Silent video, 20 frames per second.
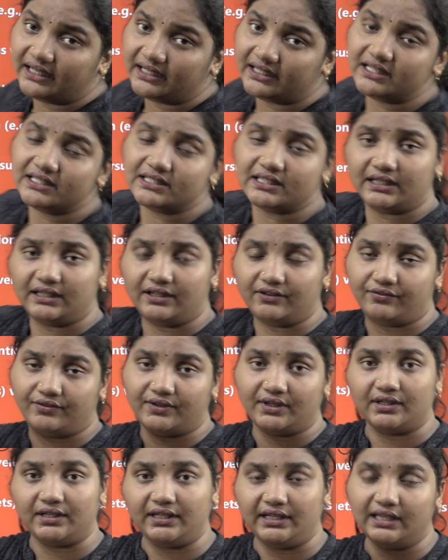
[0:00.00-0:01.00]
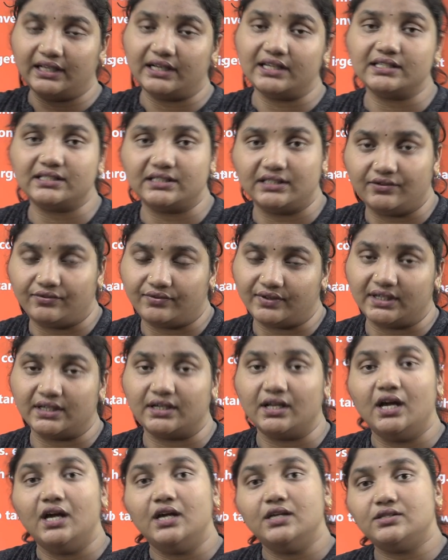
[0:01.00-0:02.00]
date is different, year is
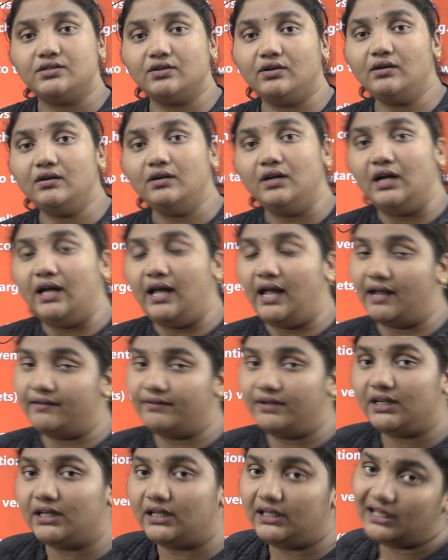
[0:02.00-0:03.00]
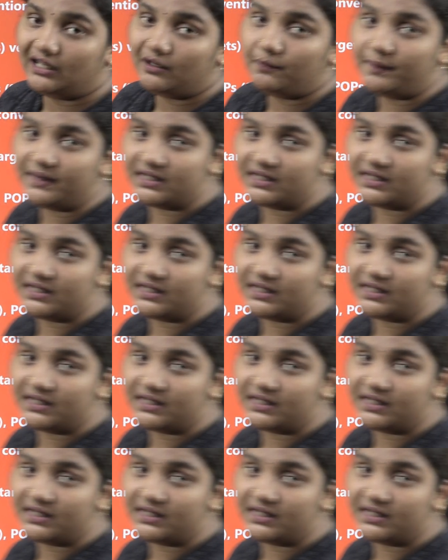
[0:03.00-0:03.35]
different. So, have a clear